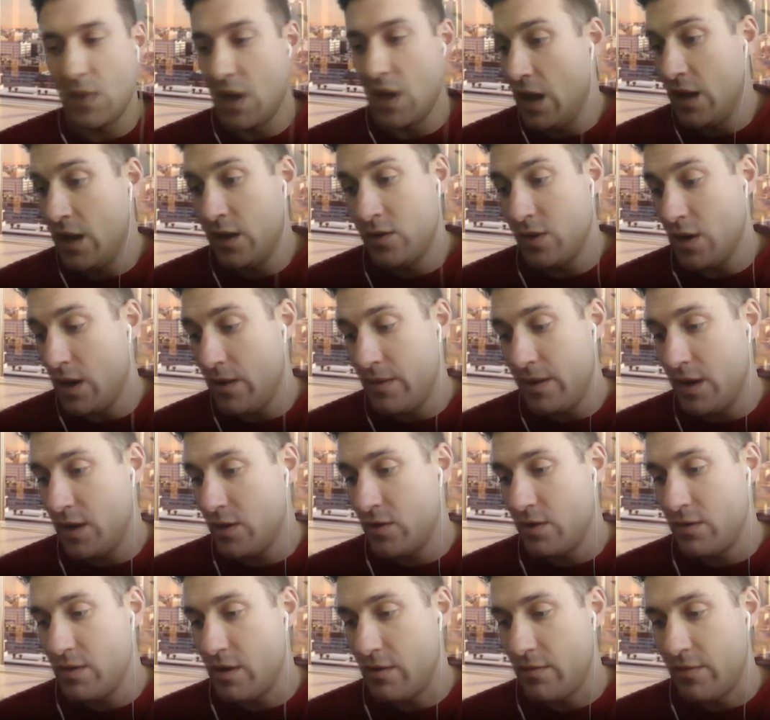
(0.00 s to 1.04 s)
agree
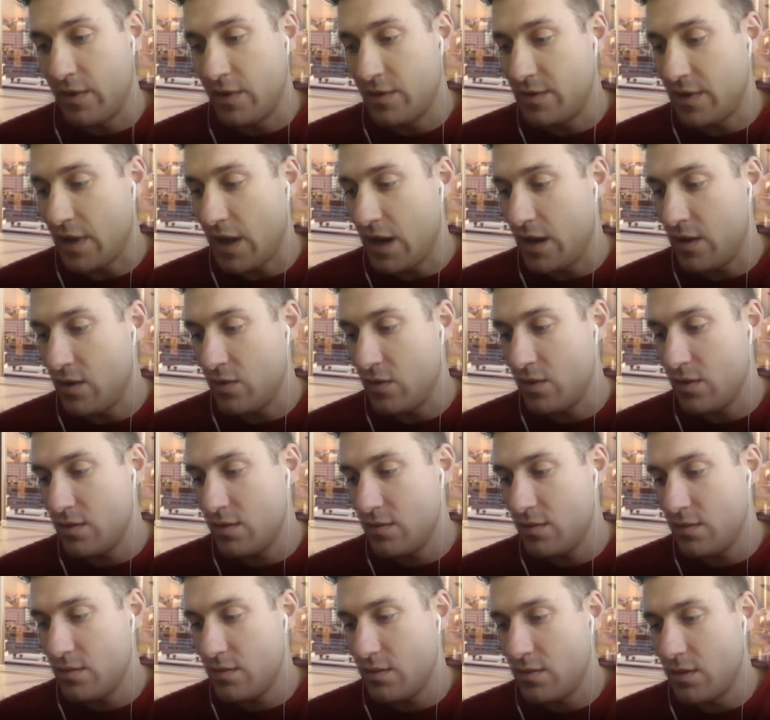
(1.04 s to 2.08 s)
with everything you said. I don't
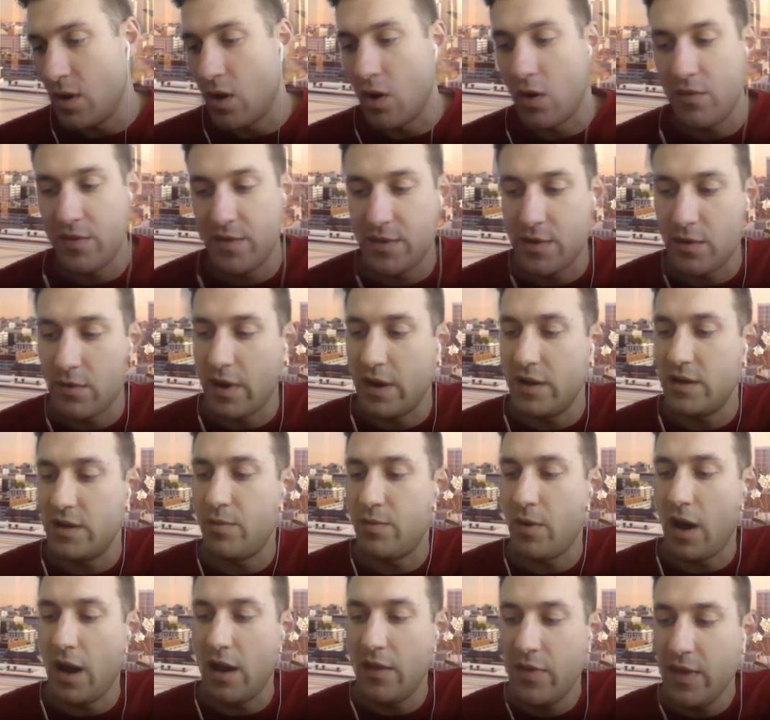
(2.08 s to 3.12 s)
know if it's the right
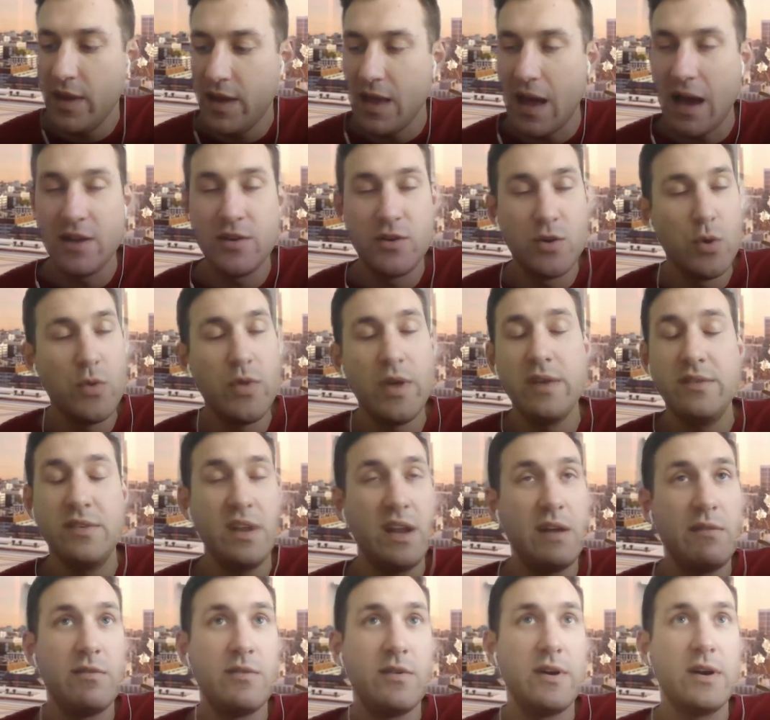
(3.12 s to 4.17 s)
spot. I do think he's going to
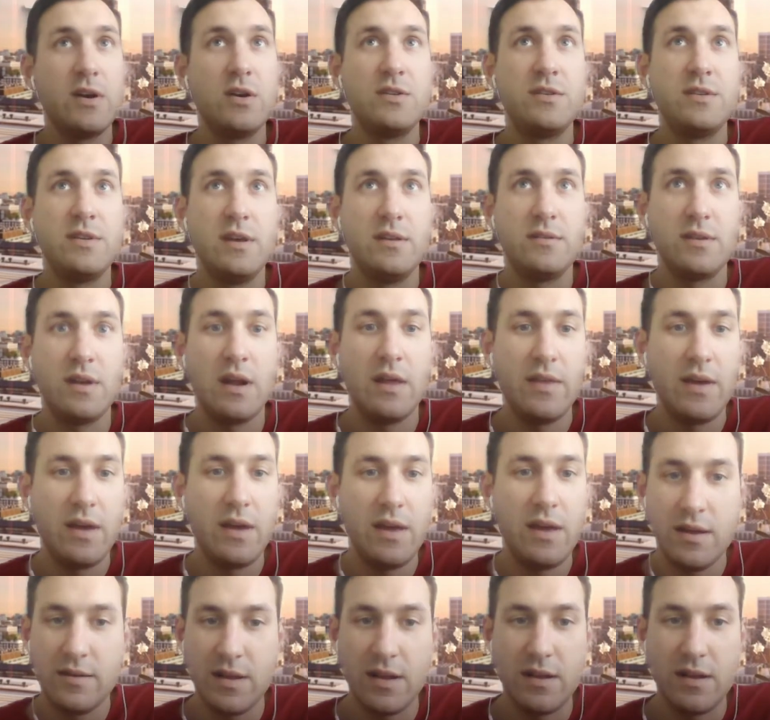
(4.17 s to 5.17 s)
have a very good season. I think he has to get his